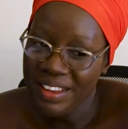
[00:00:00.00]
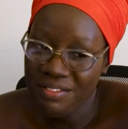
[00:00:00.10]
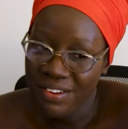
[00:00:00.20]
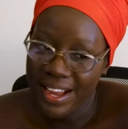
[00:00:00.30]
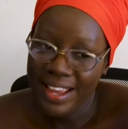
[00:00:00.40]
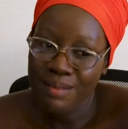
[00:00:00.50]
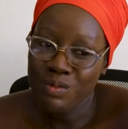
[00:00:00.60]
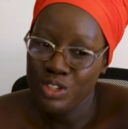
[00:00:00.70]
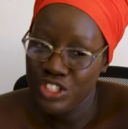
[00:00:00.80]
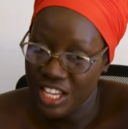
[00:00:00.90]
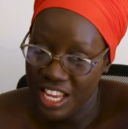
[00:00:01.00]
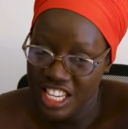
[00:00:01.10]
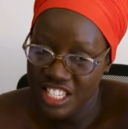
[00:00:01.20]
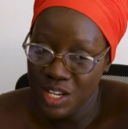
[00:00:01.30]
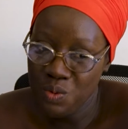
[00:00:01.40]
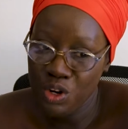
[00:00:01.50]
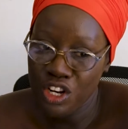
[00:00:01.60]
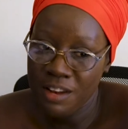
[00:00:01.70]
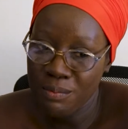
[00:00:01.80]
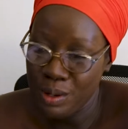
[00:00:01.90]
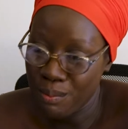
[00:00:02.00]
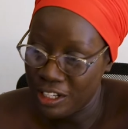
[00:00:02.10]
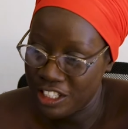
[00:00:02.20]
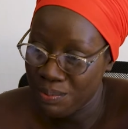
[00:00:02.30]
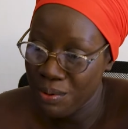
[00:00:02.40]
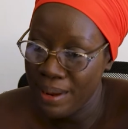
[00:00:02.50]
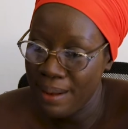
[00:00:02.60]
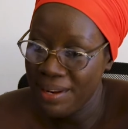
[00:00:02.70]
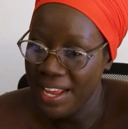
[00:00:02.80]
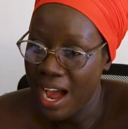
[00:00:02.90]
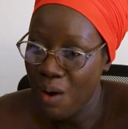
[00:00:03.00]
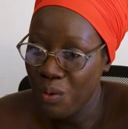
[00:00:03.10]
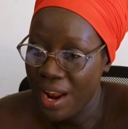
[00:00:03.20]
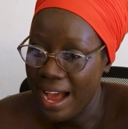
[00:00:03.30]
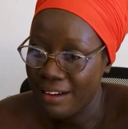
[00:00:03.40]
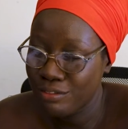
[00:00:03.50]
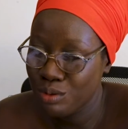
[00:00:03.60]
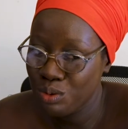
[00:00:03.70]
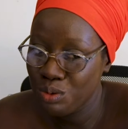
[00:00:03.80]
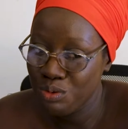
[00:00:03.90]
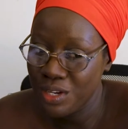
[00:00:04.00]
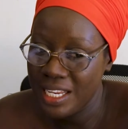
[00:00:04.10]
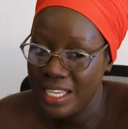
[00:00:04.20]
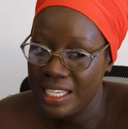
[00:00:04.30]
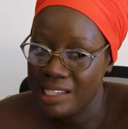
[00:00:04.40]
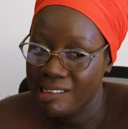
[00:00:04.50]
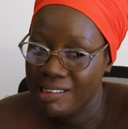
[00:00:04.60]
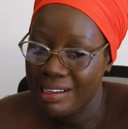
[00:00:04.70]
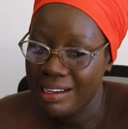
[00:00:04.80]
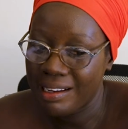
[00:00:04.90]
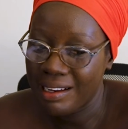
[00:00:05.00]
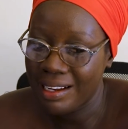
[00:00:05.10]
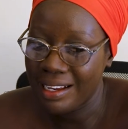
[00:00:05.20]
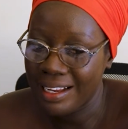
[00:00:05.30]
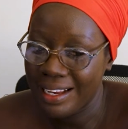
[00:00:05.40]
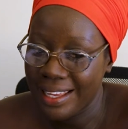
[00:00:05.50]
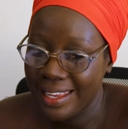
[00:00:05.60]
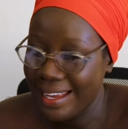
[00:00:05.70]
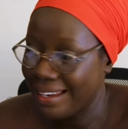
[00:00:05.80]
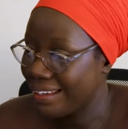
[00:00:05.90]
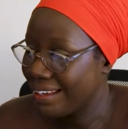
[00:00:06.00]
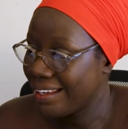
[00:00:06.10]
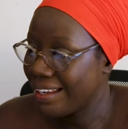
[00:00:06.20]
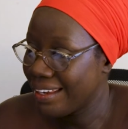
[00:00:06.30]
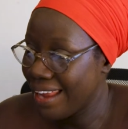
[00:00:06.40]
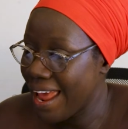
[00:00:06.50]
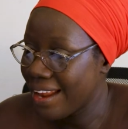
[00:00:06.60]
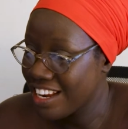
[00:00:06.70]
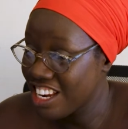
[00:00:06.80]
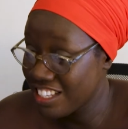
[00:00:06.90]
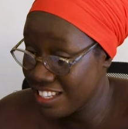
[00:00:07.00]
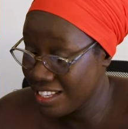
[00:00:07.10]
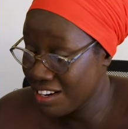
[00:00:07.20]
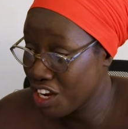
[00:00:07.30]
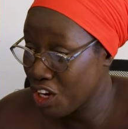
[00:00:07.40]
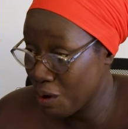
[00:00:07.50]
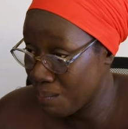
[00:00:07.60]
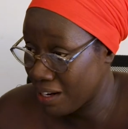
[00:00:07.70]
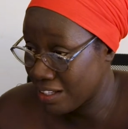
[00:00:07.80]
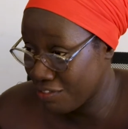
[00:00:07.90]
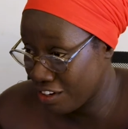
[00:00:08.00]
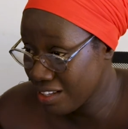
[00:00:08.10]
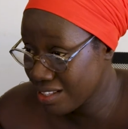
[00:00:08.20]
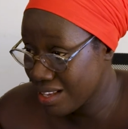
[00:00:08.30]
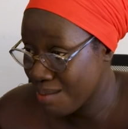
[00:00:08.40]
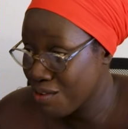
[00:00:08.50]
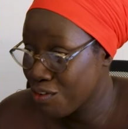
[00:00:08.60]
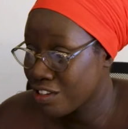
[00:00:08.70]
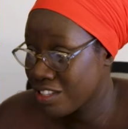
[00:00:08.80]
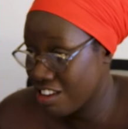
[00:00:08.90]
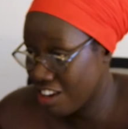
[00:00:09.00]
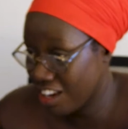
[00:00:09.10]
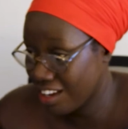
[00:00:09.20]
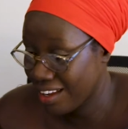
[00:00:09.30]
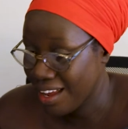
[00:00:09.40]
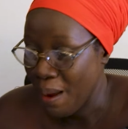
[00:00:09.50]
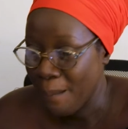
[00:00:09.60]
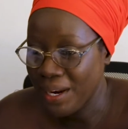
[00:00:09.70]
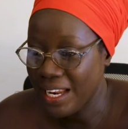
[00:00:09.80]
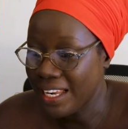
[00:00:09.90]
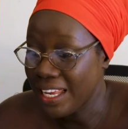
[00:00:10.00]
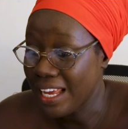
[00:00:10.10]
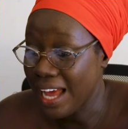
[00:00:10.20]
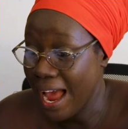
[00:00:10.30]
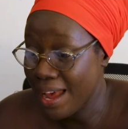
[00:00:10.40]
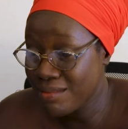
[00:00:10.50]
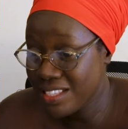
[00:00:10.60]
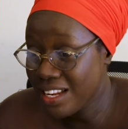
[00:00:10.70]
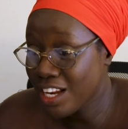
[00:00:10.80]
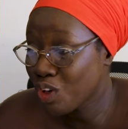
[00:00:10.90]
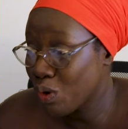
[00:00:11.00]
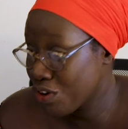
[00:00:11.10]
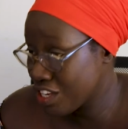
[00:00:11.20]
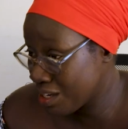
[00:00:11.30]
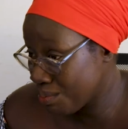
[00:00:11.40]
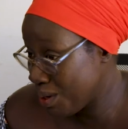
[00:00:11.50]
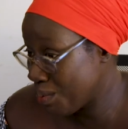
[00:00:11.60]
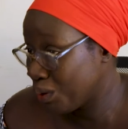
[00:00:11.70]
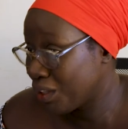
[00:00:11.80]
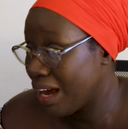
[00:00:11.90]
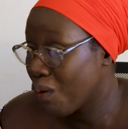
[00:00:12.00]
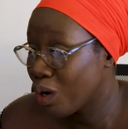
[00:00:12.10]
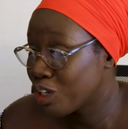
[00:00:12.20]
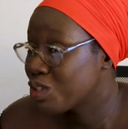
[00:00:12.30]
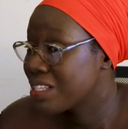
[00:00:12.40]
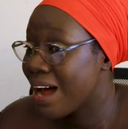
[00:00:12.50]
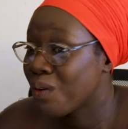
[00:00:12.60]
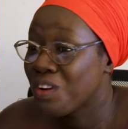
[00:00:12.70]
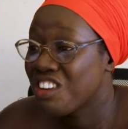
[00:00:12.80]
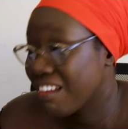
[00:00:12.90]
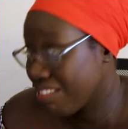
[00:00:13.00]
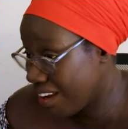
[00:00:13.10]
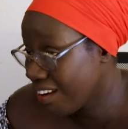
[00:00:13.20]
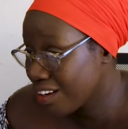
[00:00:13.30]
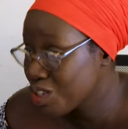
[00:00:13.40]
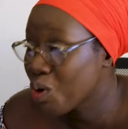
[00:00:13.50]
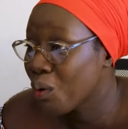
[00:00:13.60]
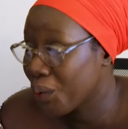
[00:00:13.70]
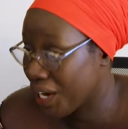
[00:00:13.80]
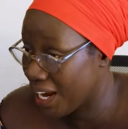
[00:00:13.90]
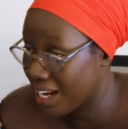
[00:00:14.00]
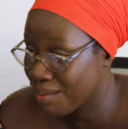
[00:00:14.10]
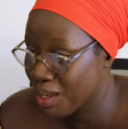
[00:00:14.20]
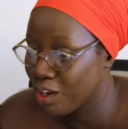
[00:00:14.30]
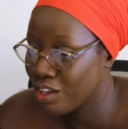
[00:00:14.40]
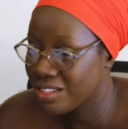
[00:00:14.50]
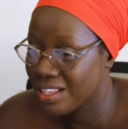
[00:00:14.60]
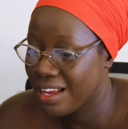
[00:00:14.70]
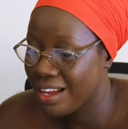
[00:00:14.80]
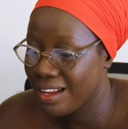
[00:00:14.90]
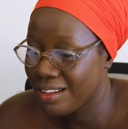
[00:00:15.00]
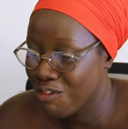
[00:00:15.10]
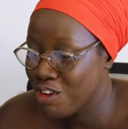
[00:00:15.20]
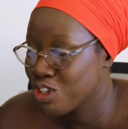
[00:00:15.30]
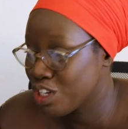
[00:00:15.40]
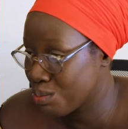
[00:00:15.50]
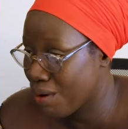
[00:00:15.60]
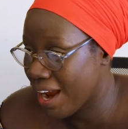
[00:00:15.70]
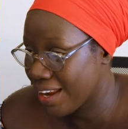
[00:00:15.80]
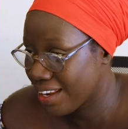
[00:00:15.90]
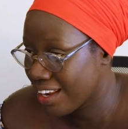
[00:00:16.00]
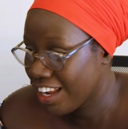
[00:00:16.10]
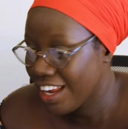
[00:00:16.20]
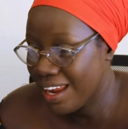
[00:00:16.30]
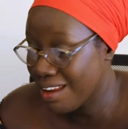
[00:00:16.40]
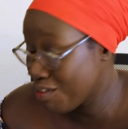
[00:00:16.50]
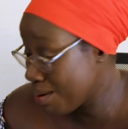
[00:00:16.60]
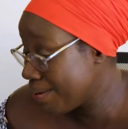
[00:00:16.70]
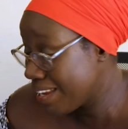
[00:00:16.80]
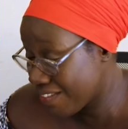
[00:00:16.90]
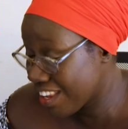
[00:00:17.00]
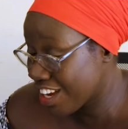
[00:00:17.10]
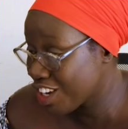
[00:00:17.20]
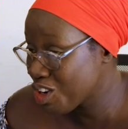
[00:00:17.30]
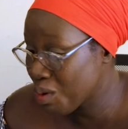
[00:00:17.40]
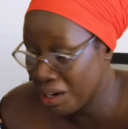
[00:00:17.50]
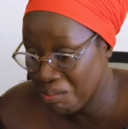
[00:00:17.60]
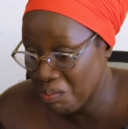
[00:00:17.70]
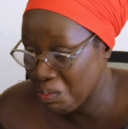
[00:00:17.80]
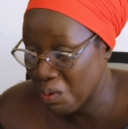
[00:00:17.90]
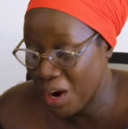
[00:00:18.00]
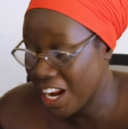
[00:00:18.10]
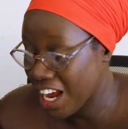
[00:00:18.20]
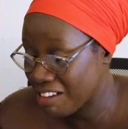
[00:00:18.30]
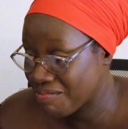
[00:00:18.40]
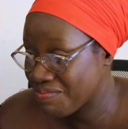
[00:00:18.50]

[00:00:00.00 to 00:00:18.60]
if I am to change, it will not be much. Probably I will have to really get the necessary equipments first before starting. But then I am still encouraging people that want to start with nothing to go ahead, because the future is bright. And if they believe that they can do it, why not?